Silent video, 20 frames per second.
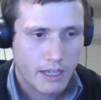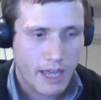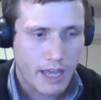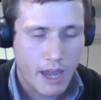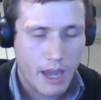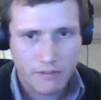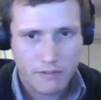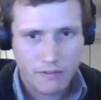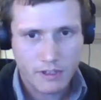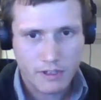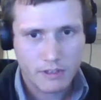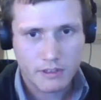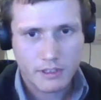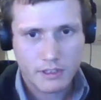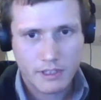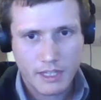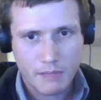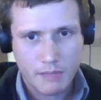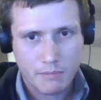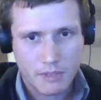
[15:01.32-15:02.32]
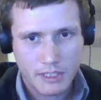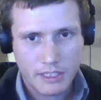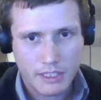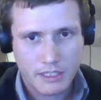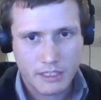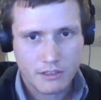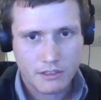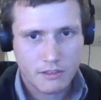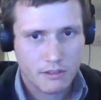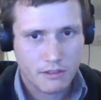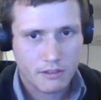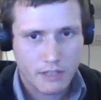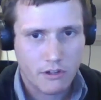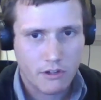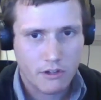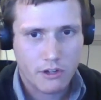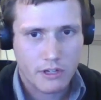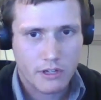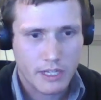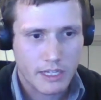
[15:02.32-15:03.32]
however they please, to
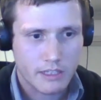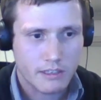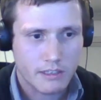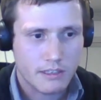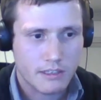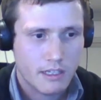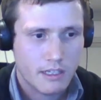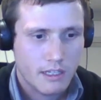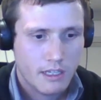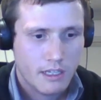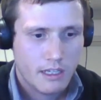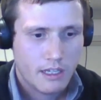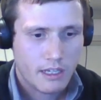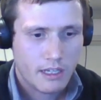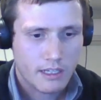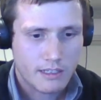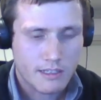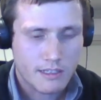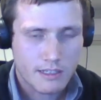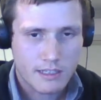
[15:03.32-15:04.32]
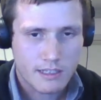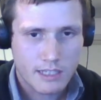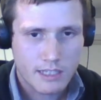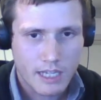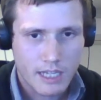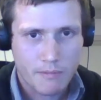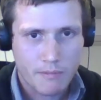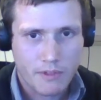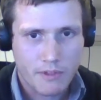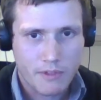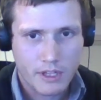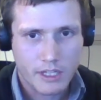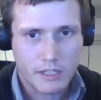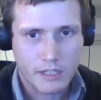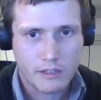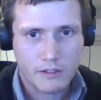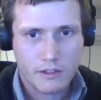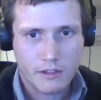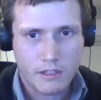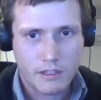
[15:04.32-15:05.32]
their own ends. It's the same
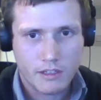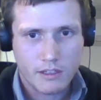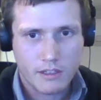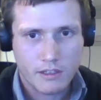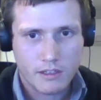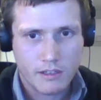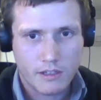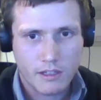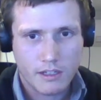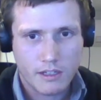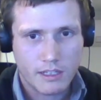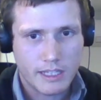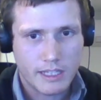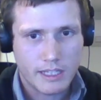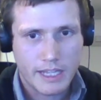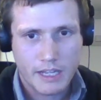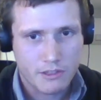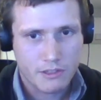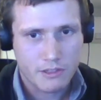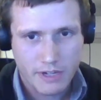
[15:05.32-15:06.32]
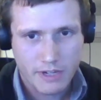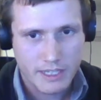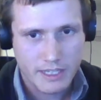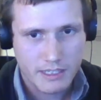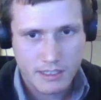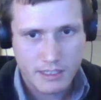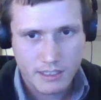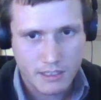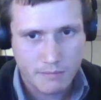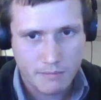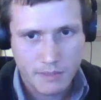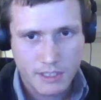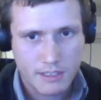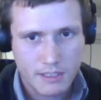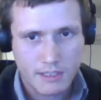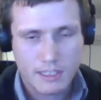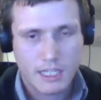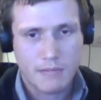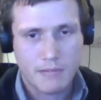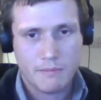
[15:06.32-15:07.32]
thing that allows racism.
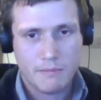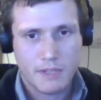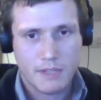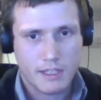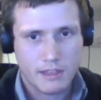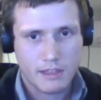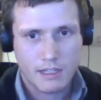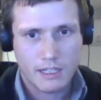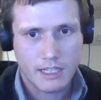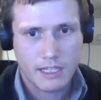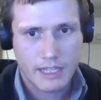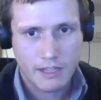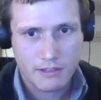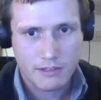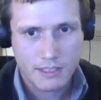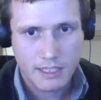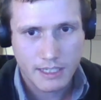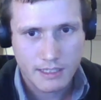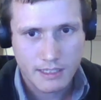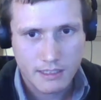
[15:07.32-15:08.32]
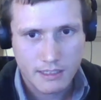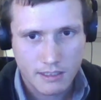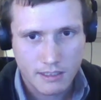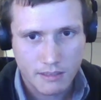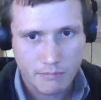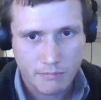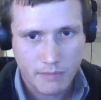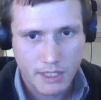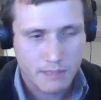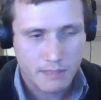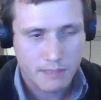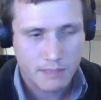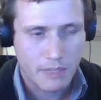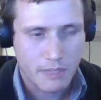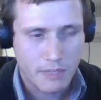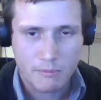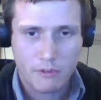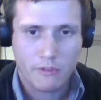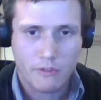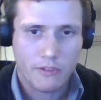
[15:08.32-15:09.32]
It's the same thing that allows sexism. It's
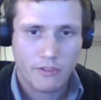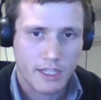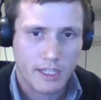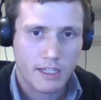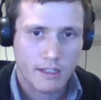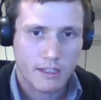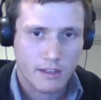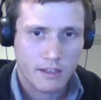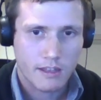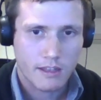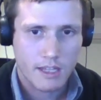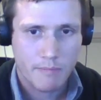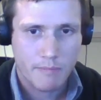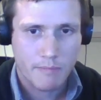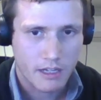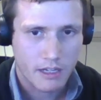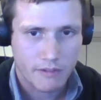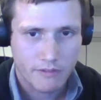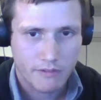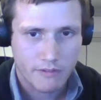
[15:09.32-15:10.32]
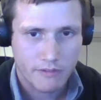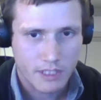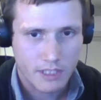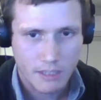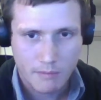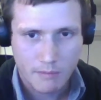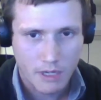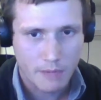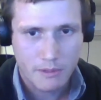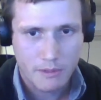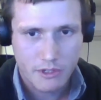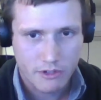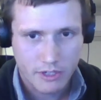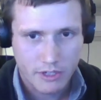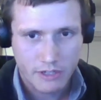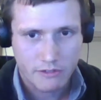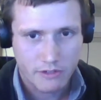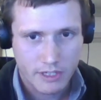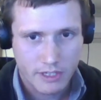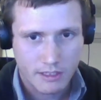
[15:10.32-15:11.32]
people thinking that they're better for some
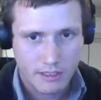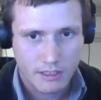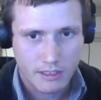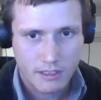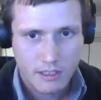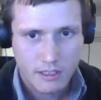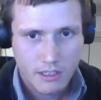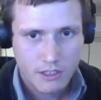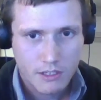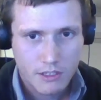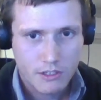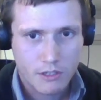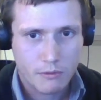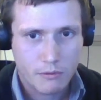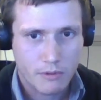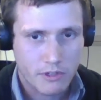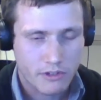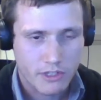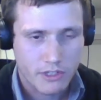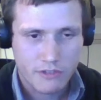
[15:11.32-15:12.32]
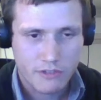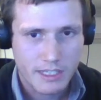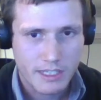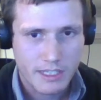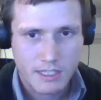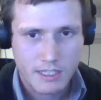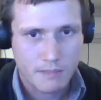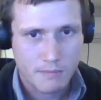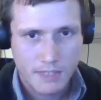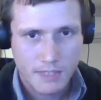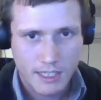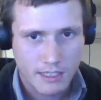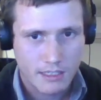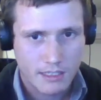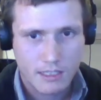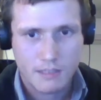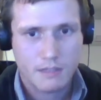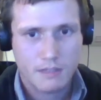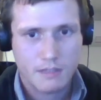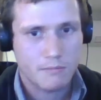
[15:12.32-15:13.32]
arbitrary reason. So whether it's racism,
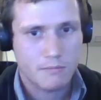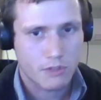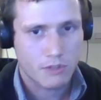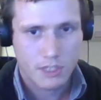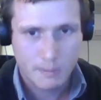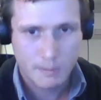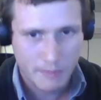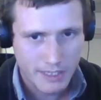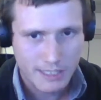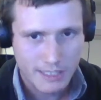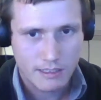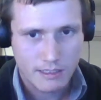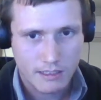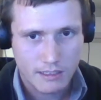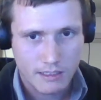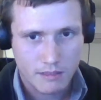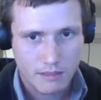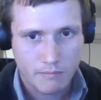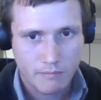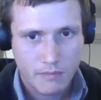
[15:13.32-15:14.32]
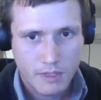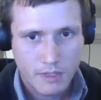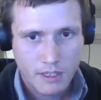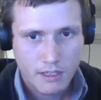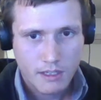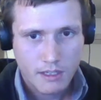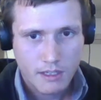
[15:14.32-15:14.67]
sexism, or speciesism,